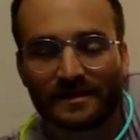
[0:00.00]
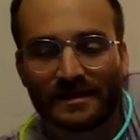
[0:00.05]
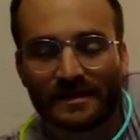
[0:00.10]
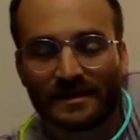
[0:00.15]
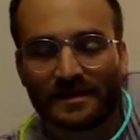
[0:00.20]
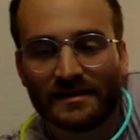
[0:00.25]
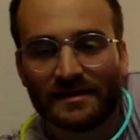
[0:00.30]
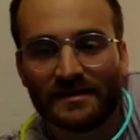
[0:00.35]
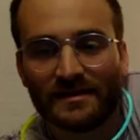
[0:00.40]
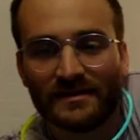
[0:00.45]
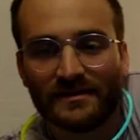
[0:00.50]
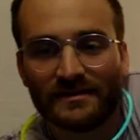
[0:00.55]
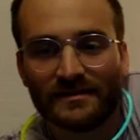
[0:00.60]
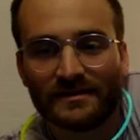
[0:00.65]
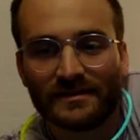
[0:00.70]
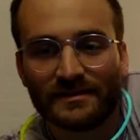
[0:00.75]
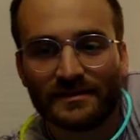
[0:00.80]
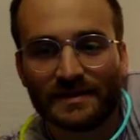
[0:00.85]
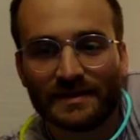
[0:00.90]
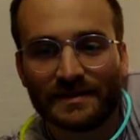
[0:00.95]
I know
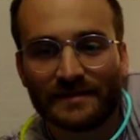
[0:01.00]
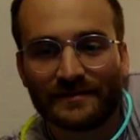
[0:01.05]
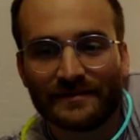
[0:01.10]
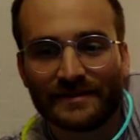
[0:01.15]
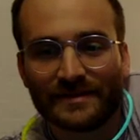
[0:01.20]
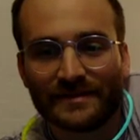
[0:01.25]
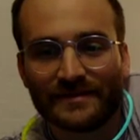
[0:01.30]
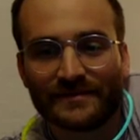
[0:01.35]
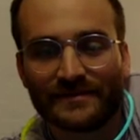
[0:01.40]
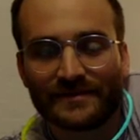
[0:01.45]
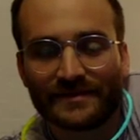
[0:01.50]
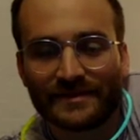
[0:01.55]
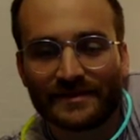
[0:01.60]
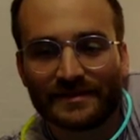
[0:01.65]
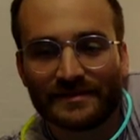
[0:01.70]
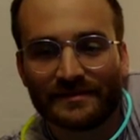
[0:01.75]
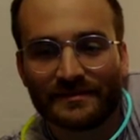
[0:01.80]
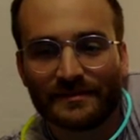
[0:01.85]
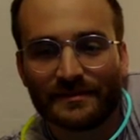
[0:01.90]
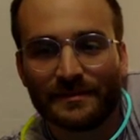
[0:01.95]
it's been rough for